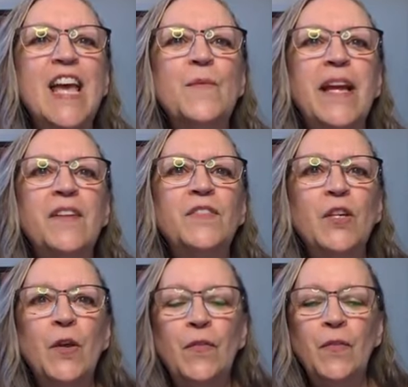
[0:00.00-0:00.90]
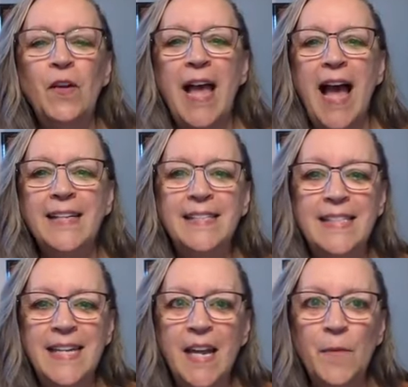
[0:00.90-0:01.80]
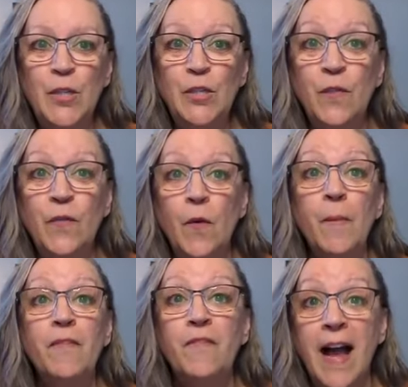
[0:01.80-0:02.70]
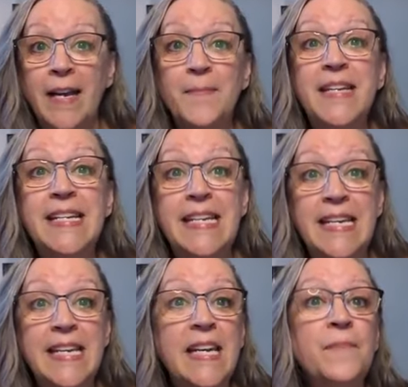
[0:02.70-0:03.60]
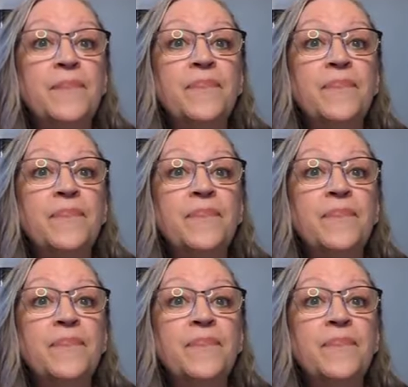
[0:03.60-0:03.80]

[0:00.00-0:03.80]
We have tocopherol acetate, which is a form of vitamin E.